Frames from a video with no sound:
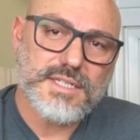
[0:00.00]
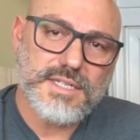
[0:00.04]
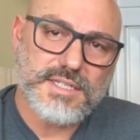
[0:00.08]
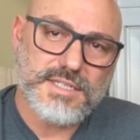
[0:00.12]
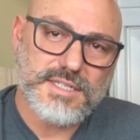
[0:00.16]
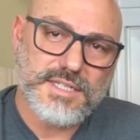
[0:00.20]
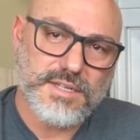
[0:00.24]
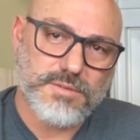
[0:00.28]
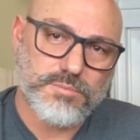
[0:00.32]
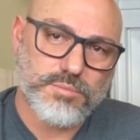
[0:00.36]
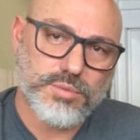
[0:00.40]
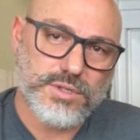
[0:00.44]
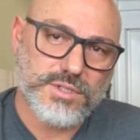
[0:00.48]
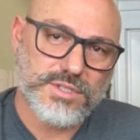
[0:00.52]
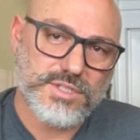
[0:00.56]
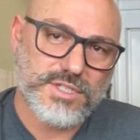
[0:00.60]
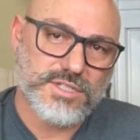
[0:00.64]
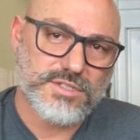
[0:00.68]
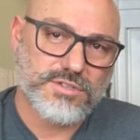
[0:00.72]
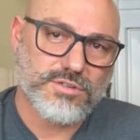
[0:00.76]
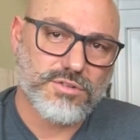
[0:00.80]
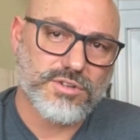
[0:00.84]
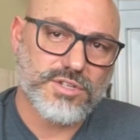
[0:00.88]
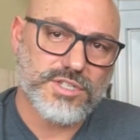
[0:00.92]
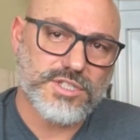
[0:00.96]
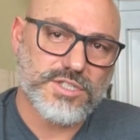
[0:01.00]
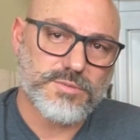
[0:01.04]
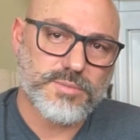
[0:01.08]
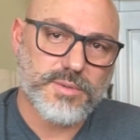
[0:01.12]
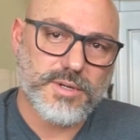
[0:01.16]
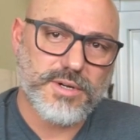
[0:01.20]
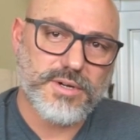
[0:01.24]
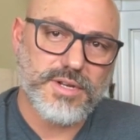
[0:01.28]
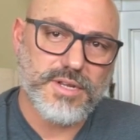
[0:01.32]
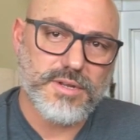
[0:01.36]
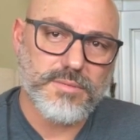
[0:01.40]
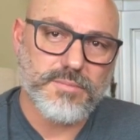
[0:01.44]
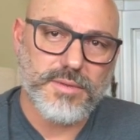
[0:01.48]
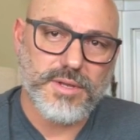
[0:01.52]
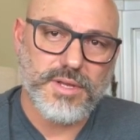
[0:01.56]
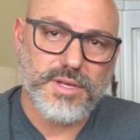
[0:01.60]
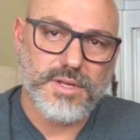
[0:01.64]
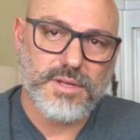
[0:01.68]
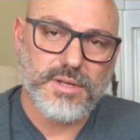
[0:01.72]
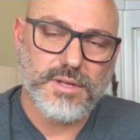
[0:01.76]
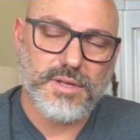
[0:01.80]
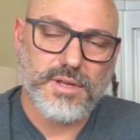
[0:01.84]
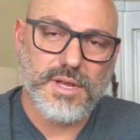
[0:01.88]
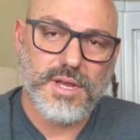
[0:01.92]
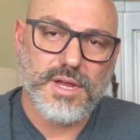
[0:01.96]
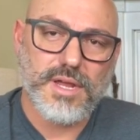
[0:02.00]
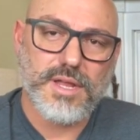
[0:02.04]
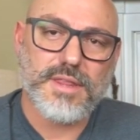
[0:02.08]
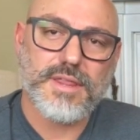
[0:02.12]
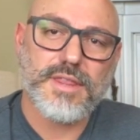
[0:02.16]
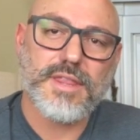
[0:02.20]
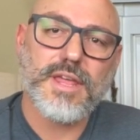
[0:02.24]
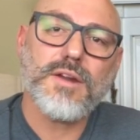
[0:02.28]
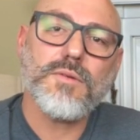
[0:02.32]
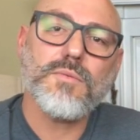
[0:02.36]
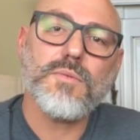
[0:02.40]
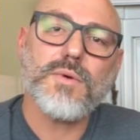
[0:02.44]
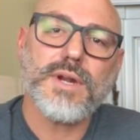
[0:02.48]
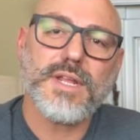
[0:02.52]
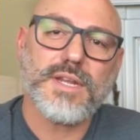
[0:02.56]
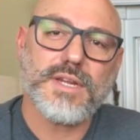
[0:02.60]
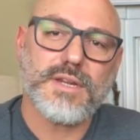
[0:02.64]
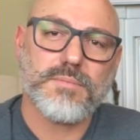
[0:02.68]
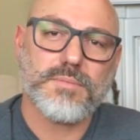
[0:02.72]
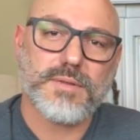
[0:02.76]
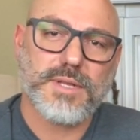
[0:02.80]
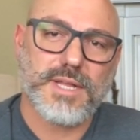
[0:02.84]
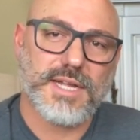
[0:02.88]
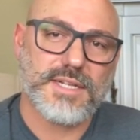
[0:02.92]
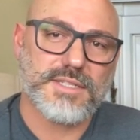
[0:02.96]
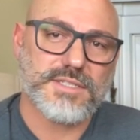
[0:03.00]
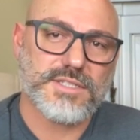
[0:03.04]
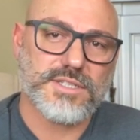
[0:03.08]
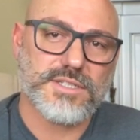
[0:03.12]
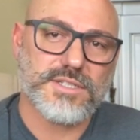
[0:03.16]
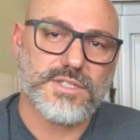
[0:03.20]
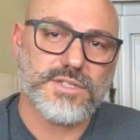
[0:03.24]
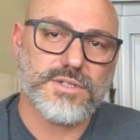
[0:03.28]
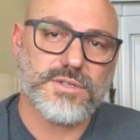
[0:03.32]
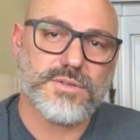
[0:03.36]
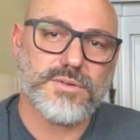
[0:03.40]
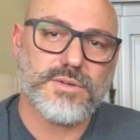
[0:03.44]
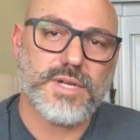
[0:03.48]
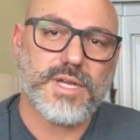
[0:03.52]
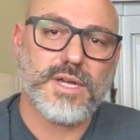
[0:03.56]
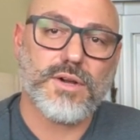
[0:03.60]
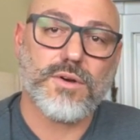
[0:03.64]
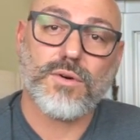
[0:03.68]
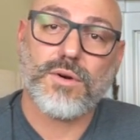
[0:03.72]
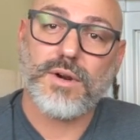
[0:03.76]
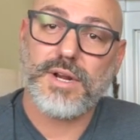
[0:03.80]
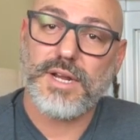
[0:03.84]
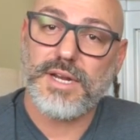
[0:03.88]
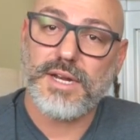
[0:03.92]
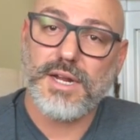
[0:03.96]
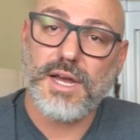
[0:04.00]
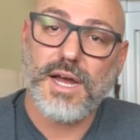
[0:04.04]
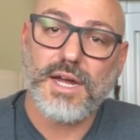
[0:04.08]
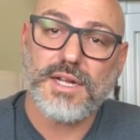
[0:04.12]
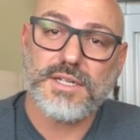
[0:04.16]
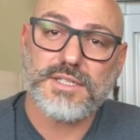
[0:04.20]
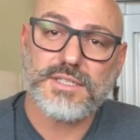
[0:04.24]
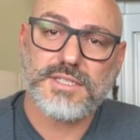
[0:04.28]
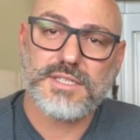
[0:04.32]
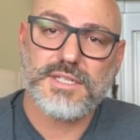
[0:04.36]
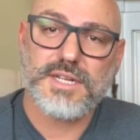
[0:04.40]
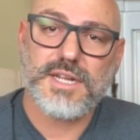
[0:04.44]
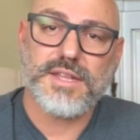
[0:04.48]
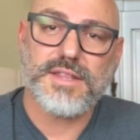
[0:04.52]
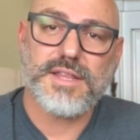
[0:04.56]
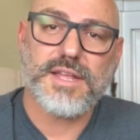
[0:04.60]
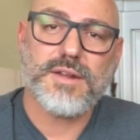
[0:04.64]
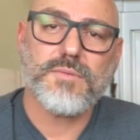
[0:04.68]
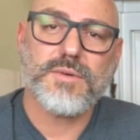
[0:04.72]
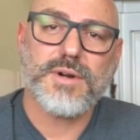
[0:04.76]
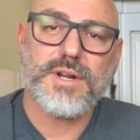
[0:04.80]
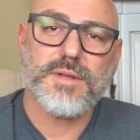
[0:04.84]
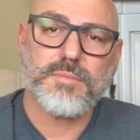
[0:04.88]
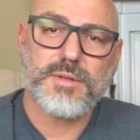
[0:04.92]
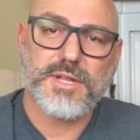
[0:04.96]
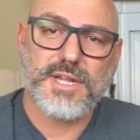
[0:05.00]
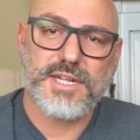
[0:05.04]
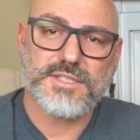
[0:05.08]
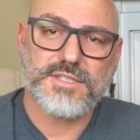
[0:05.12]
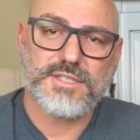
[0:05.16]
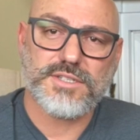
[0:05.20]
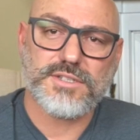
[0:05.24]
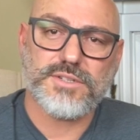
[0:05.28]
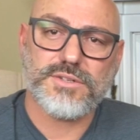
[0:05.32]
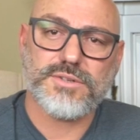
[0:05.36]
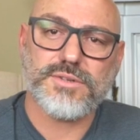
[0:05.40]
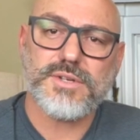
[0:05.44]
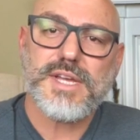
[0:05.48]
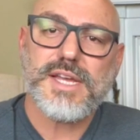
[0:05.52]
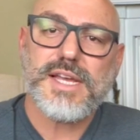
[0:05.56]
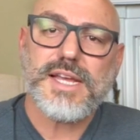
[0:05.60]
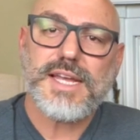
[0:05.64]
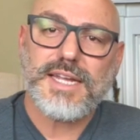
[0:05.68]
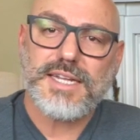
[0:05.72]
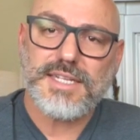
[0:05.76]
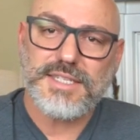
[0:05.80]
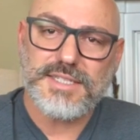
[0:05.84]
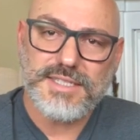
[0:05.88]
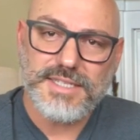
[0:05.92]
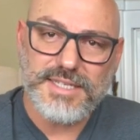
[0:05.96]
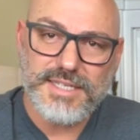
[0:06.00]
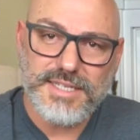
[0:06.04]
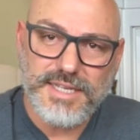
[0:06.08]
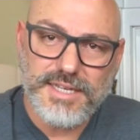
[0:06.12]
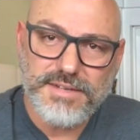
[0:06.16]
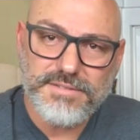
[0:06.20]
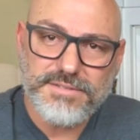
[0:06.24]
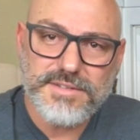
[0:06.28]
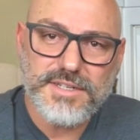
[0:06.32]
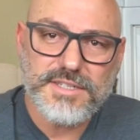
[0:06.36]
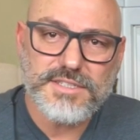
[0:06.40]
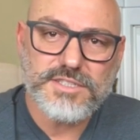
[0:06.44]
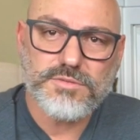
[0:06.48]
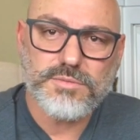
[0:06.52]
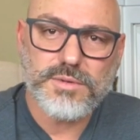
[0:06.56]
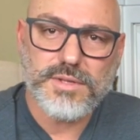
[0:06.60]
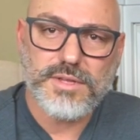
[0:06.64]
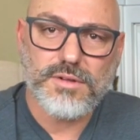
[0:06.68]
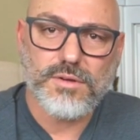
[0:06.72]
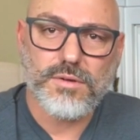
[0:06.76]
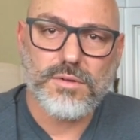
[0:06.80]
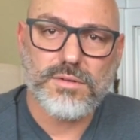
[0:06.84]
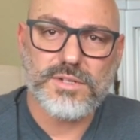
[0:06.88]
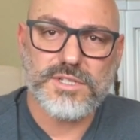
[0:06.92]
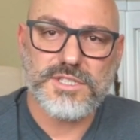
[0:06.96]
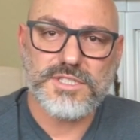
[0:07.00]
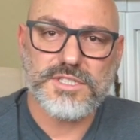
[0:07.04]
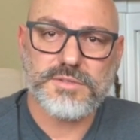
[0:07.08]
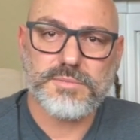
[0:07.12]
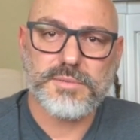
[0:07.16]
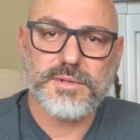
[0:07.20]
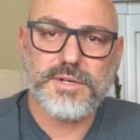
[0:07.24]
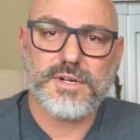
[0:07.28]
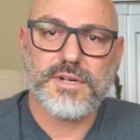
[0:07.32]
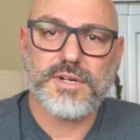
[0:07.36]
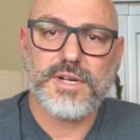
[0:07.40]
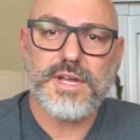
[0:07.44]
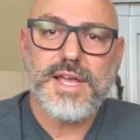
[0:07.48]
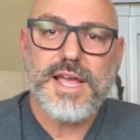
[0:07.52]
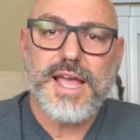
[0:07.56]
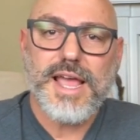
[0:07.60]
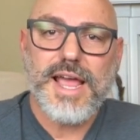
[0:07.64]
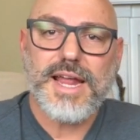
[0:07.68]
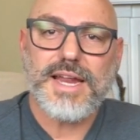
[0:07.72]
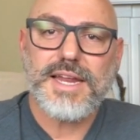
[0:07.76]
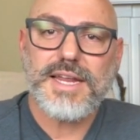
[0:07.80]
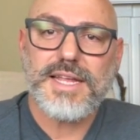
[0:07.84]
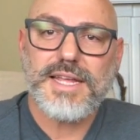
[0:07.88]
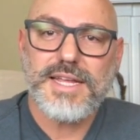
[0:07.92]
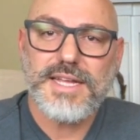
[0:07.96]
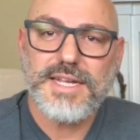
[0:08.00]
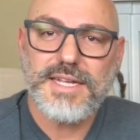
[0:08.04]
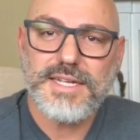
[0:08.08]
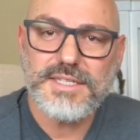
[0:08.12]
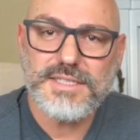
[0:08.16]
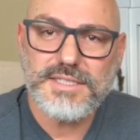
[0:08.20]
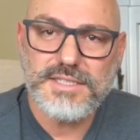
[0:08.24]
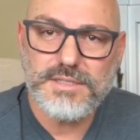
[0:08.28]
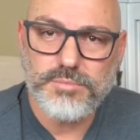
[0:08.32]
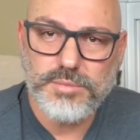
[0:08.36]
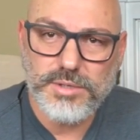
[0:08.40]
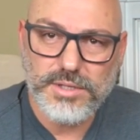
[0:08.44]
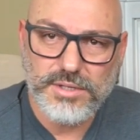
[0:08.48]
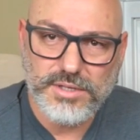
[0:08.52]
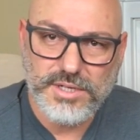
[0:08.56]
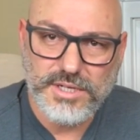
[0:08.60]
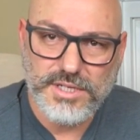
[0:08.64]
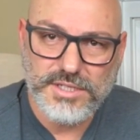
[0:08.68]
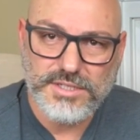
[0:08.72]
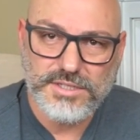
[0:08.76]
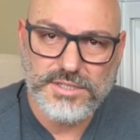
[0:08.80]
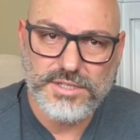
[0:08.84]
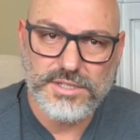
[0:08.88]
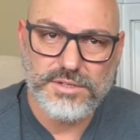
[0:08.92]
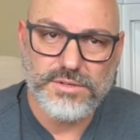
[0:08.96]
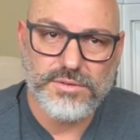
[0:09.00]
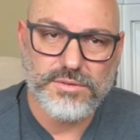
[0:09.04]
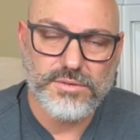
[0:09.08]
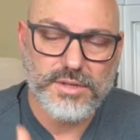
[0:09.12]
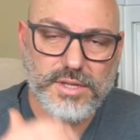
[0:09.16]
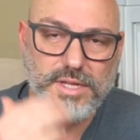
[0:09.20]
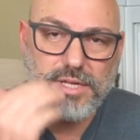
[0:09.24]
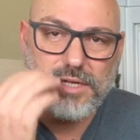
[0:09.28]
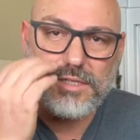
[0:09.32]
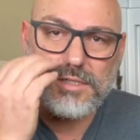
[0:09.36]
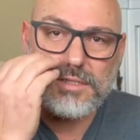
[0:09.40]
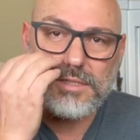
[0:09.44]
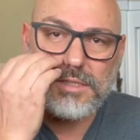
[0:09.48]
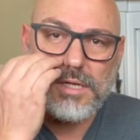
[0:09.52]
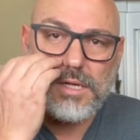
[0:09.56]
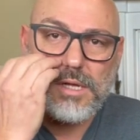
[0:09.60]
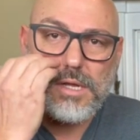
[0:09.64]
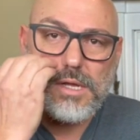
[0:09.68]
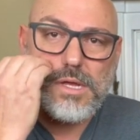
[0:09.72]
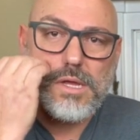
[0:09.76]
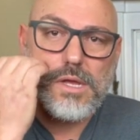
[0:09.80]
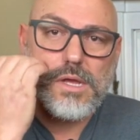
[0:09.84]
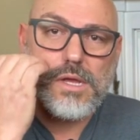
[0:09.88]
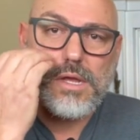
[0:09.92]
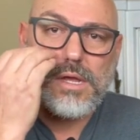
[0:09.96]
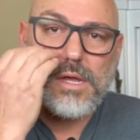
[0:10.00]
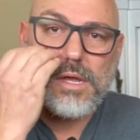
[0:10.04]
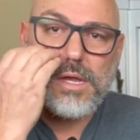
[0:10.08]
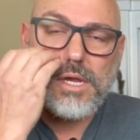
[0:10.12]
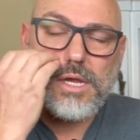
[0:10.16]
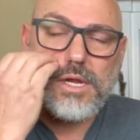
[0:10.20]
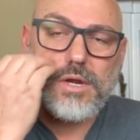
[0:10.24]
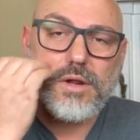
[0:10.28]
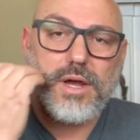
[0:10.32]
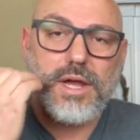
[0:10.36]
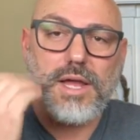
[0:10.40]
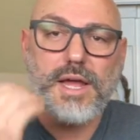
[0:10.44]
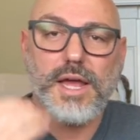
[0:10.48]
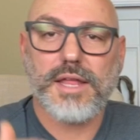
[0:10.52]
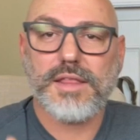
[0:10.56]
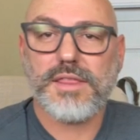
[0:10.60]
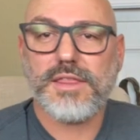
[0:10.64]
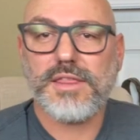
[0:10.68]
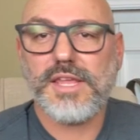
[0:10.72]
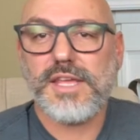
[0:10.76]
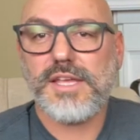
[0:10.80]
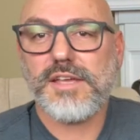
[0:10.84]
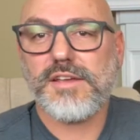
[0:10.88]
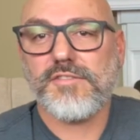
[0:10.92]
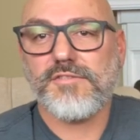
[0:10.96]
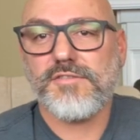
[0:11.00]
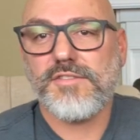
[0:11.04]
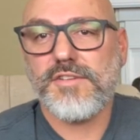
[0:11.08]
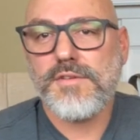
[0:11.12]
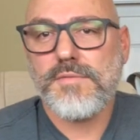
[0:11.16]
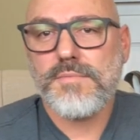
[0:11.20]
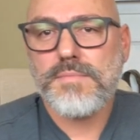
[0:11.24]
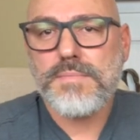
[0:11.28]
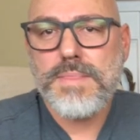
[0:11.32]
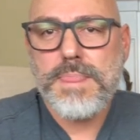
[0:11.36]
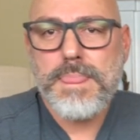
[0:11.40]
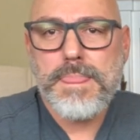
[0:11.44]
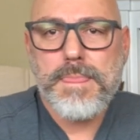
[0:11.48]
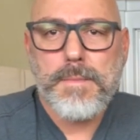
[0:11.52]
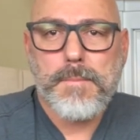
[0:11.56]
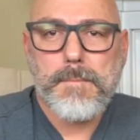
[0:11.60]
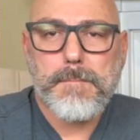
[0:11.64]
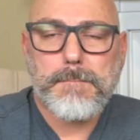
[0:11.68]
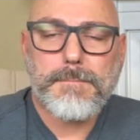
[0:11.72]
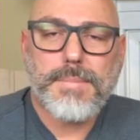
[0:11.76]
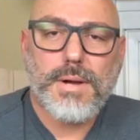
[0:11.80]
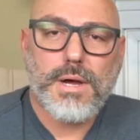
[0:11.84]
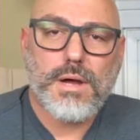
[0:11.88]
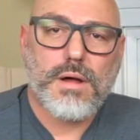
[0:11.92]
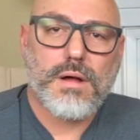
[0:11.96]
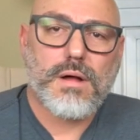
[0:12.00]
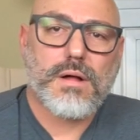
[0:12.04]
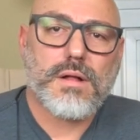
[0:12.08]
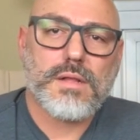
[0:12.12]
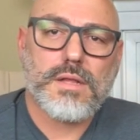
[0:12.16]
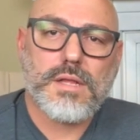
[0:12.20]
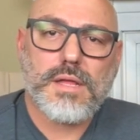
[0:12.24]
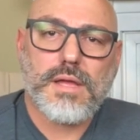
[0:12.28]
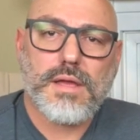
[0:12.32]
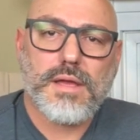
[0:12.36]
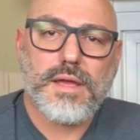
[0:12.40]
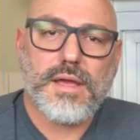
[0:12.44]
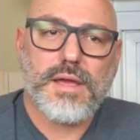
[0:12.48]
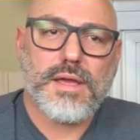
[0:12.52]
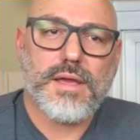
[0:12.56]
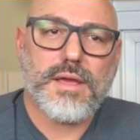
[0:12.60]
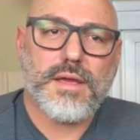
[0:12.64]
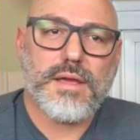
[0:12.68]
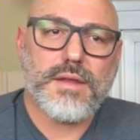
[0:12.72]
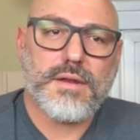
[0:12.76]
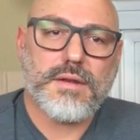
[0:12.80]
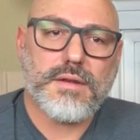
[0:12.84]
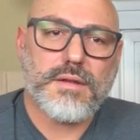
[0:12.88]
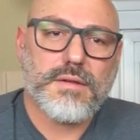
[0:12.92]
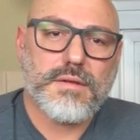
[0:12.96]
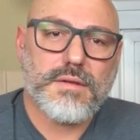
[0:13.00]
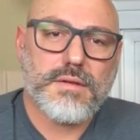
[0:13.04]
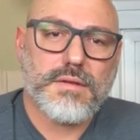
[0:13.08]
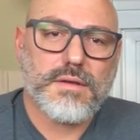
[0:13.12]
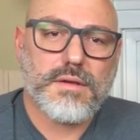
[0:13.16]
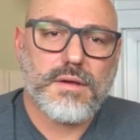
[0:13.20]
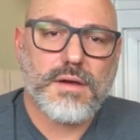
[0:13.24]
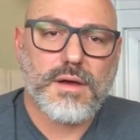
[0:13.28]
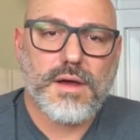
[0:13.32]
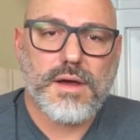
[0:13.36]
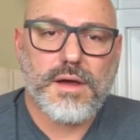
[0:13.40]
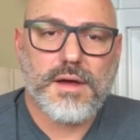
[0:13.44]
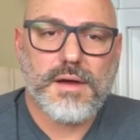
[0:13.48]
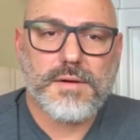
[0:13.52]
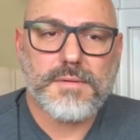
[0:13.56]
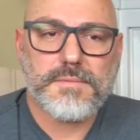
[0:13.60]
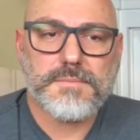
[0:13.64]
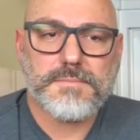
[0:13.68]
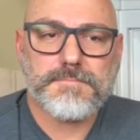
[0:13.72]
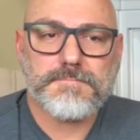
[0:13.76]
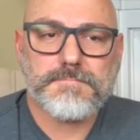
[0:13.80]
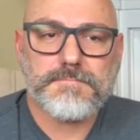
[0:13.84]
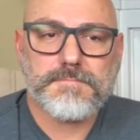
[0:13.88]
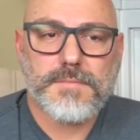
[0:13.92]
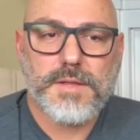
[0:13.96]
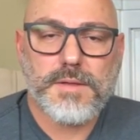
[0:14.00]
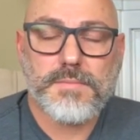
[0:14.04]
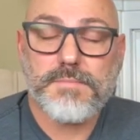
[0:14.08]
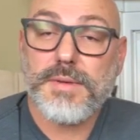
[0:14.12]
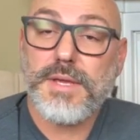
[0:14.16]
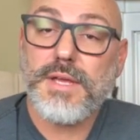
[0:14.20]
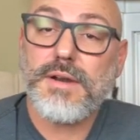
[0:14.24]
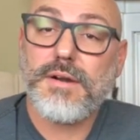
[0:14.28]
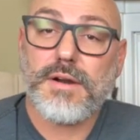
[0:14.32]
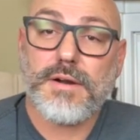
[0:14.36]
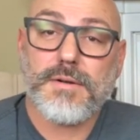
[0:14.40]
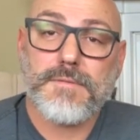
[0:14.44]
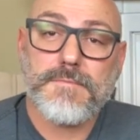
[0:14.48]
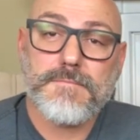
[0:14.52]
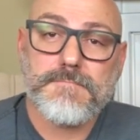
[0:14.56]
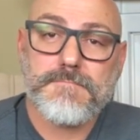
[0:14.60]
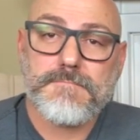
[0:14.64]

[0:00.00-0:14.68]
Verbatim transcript: is he puts his Holy Spirit in me, and then what he plans to do, or in us, and then what he plans to do is gift us with the Holy Spirit and his abilities to do things. You know, I think of Paul and Peter.